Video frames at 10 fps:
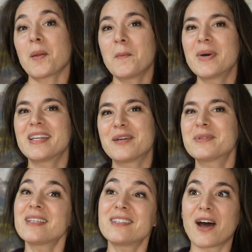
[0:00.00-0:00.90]
but it
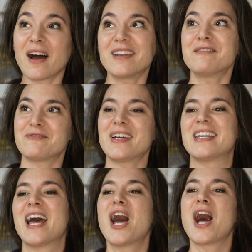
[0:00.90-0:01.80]
was a ton of
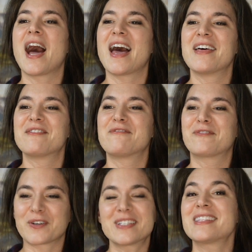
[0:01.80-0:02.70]
fun.
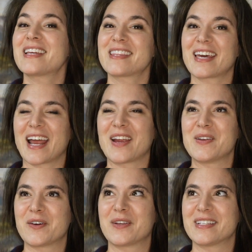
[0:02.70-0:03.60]
First thing that I
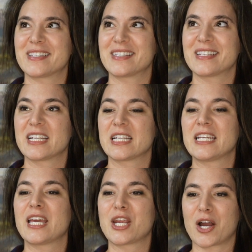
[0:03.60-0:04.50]
noticed
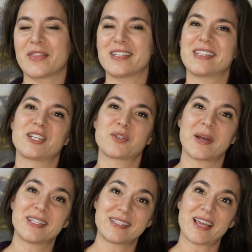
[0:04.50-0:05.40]
getting on this thing, so
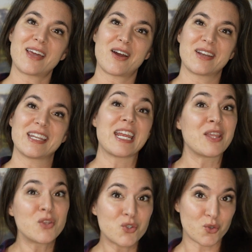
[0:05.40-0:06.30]
I sat on it
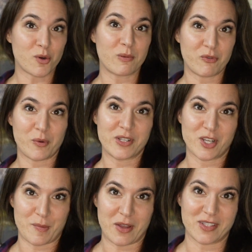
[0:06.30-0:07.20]
in the store before we
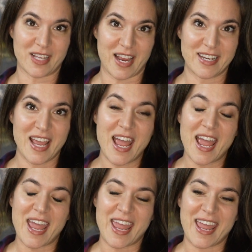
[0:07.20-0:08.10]
took him outside,
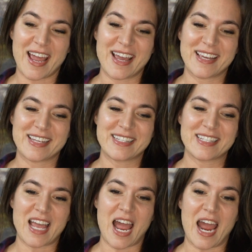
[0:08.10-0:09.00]

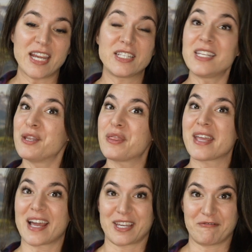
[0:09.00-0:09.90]
and I didn't
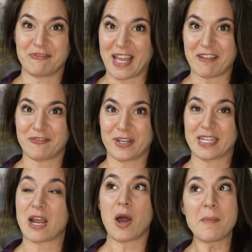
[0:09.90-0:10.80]
think I could flat foot
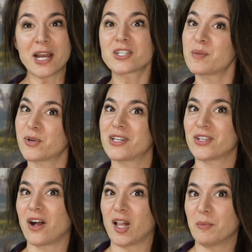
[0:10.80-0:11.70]
it. Now, I'm actually pretty
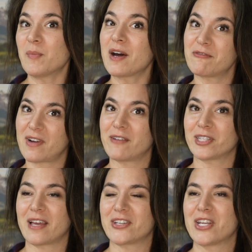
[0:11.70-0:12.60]
tall. I'm about
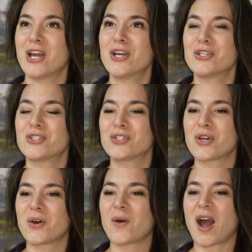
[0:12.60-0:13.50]
5'11",
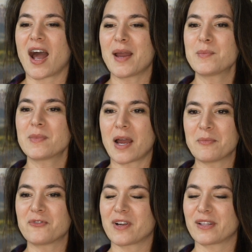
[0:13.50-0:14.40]
so
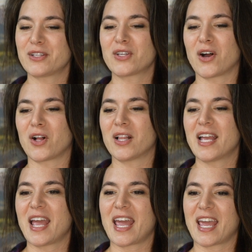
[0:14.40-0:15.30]
I'm fairly tall,
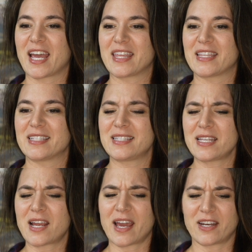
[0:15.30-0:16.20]
and the
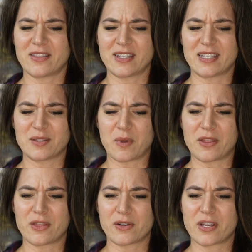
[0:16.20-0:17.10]
seat height on this is
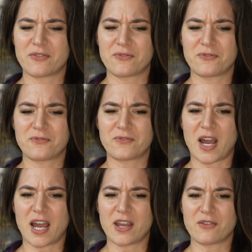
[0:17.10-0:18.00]
what,
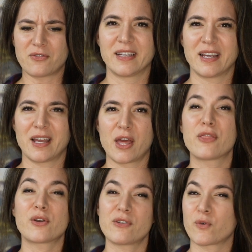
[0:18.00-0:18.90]

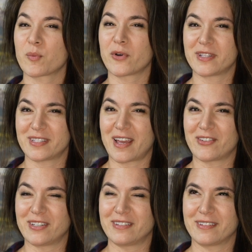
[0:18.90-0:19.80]

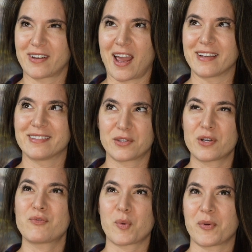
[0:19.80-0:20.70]

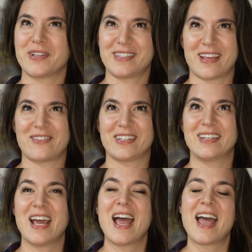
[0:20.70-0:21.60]

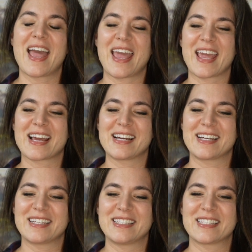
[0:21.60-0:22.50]
34.7,
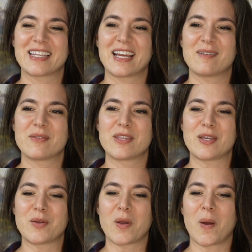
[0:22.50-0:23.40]
and
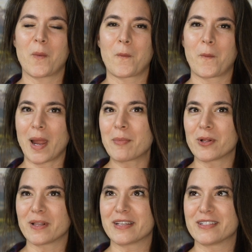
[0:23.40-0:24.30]
the
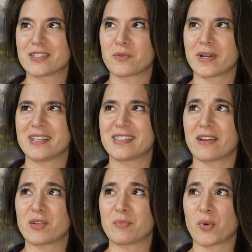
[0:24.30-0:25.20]
Rebel is
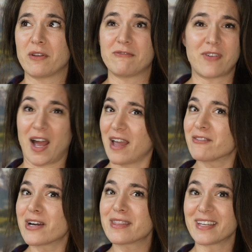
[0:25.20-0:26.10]
27.5,
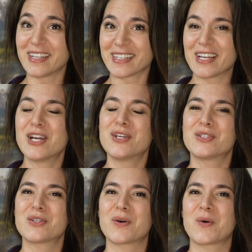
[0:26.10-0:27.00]
I think,
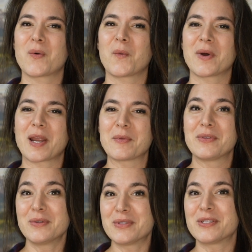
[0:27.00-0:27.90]
so what I'm
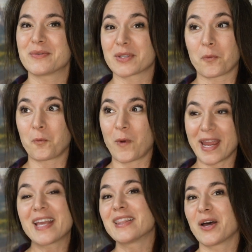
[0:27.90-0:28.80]
used to is a
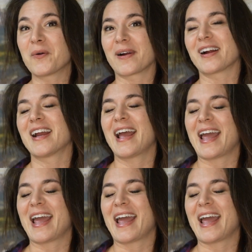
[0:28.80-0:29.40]
way lower.